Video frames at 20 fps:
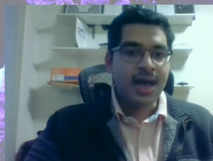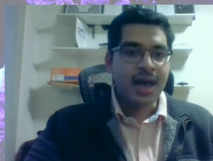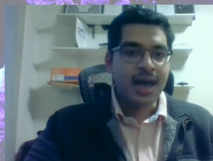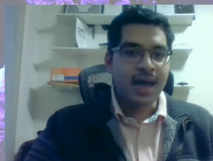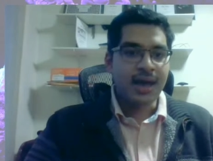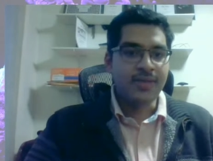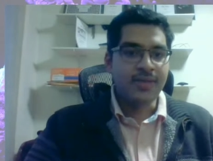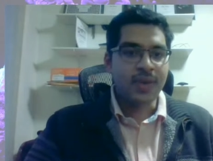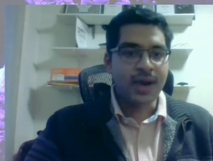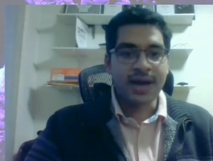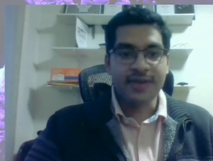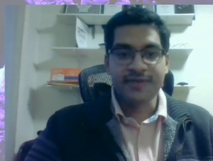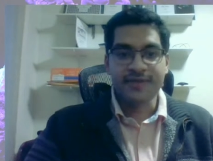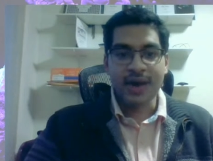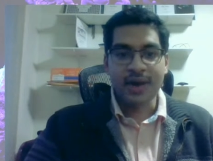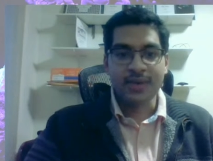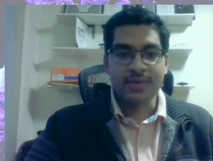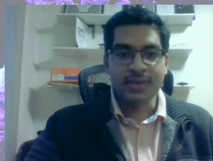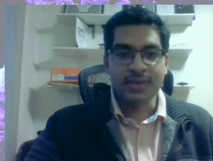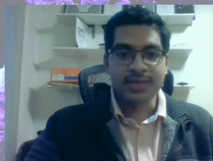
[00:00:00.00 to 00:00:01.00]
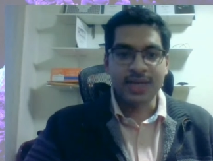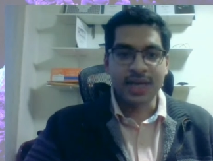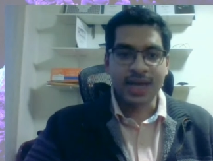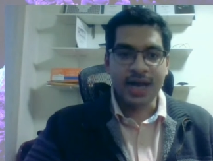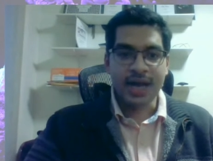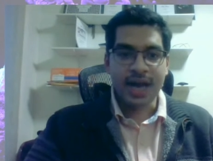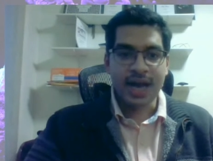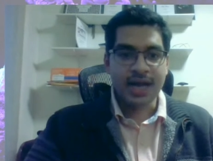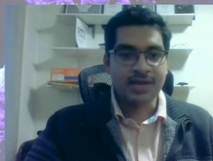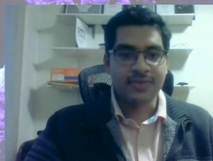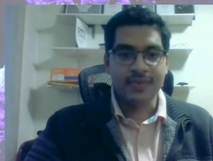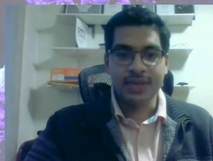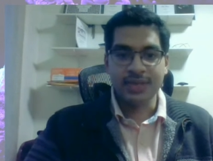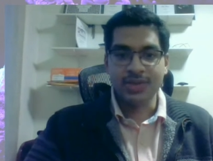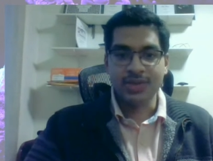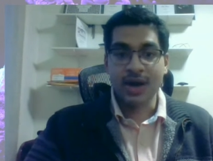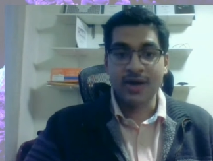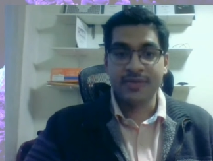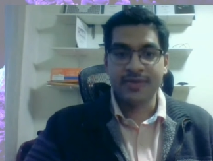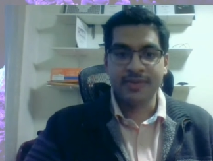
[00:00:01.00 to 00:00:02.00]
And what I found was like I had to
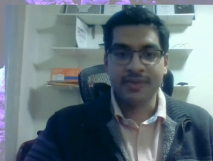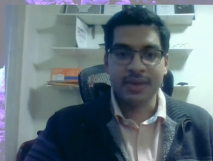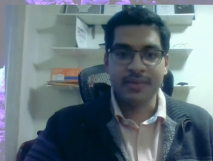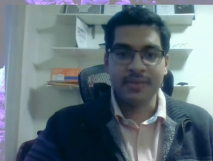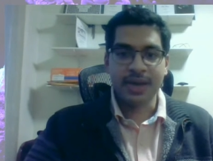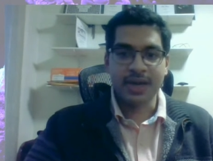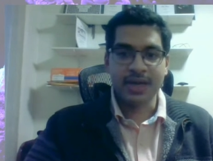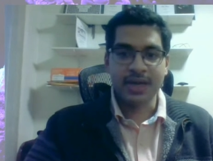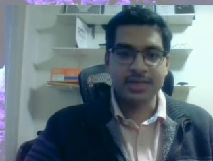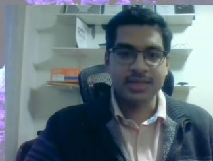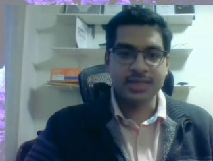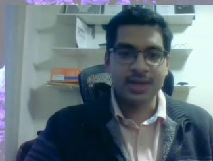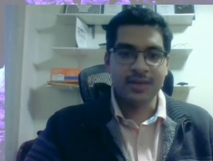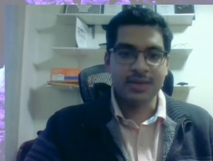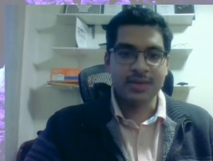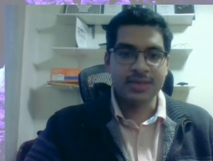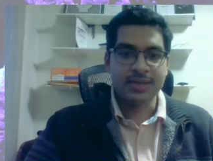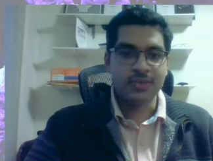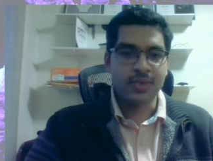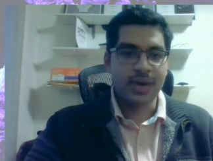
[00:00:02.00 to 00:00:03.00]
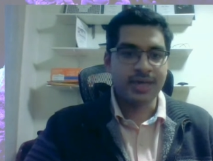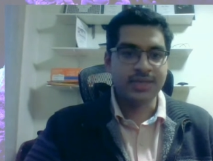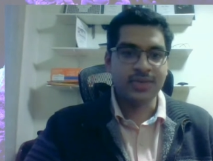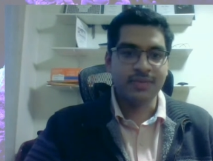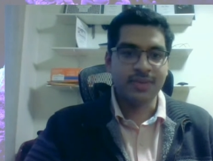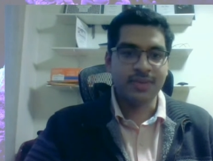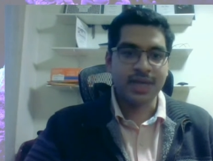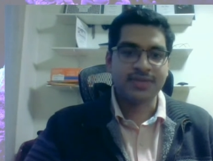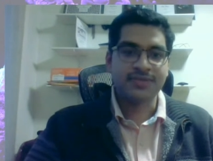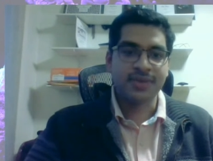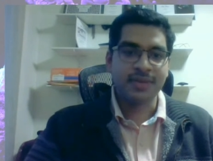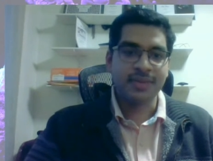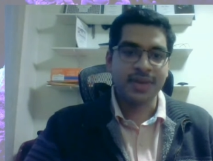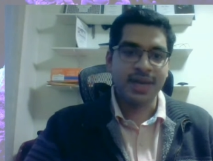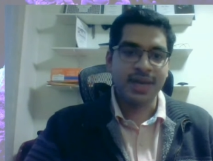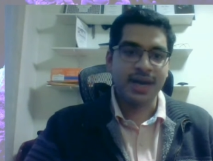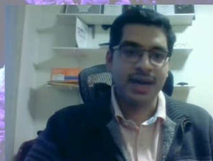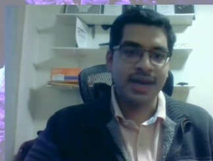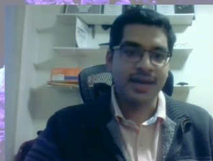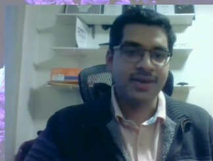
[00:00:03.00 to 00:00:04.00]
withdraw from it because it was way too much for
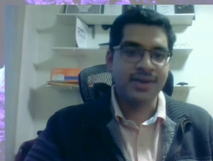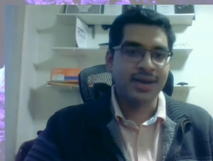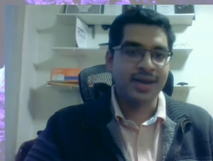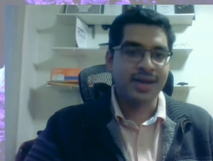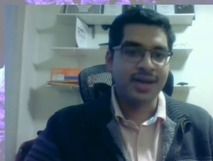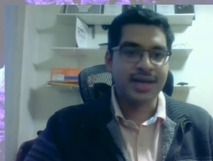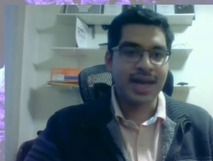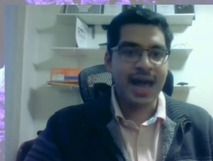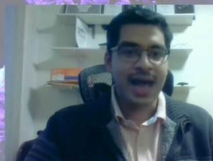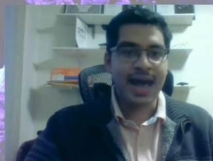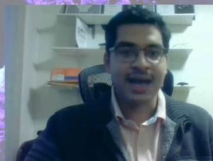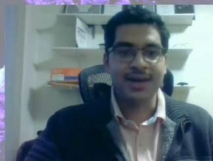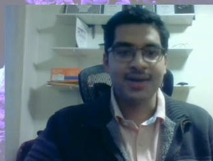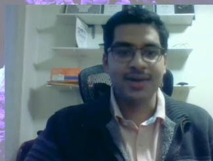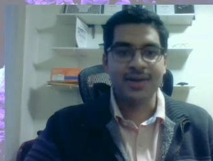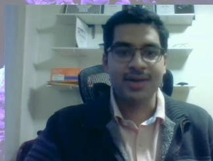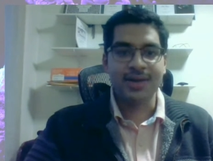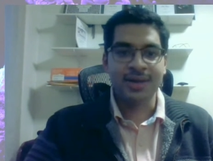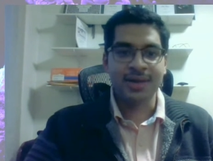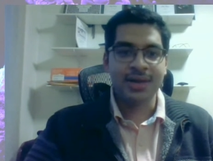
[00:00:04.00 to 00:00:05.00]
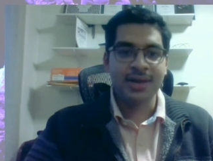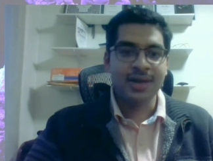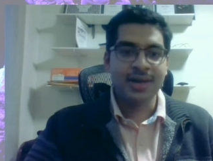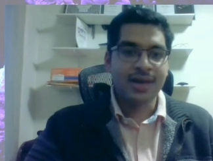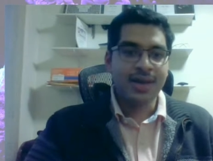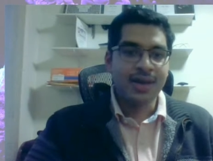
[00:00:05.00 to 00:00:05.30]
me. I couldn't handle